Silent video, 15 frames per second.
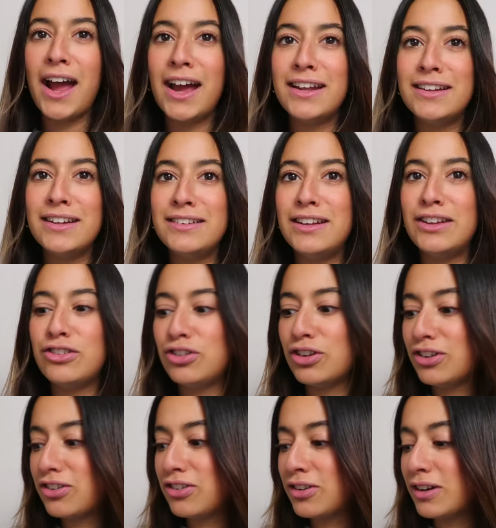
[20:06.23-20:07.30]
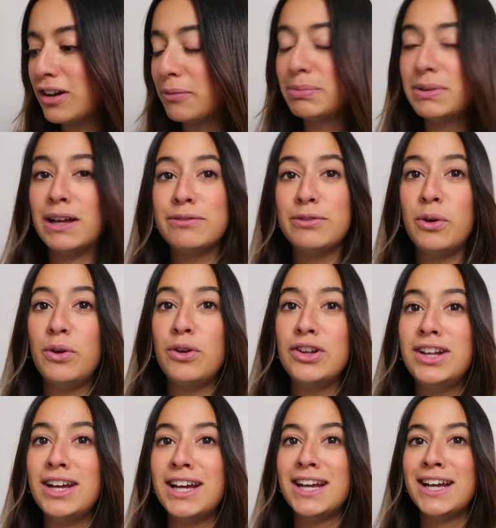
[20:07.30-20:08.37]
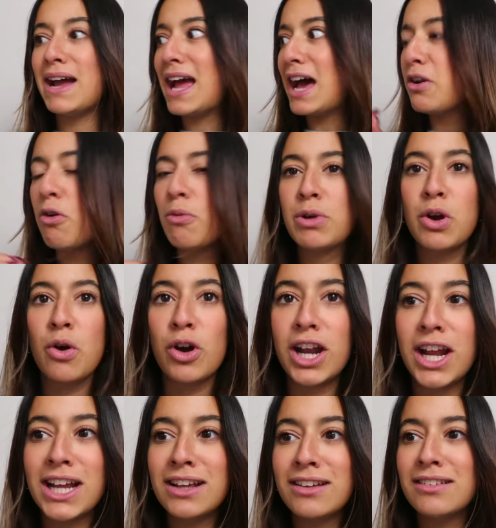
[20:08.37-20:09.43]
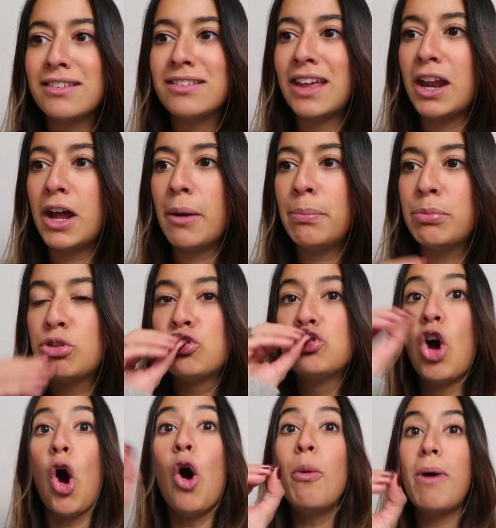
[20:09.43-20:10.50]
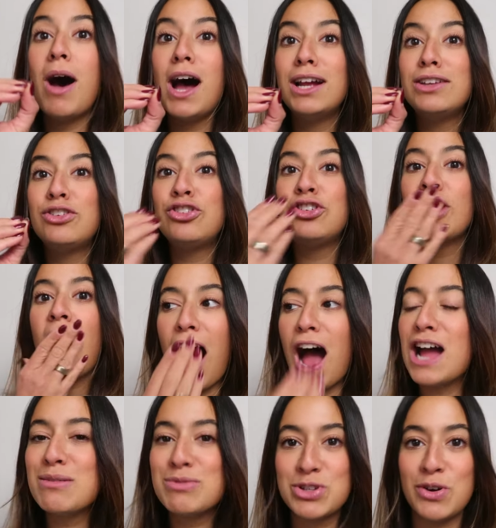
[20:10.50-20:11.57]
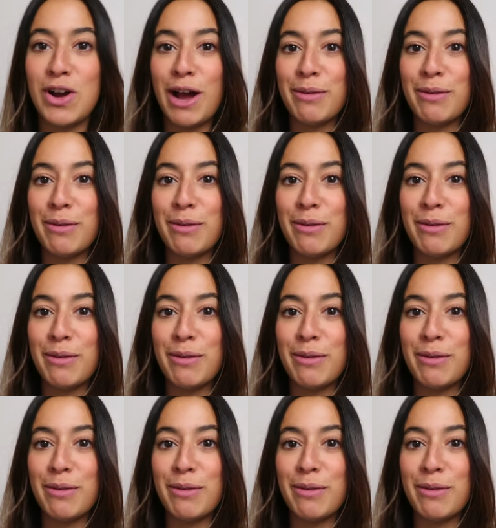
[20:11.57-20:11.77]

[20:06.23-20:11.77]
And this just up-leveled my at-home recording setup so much. I am so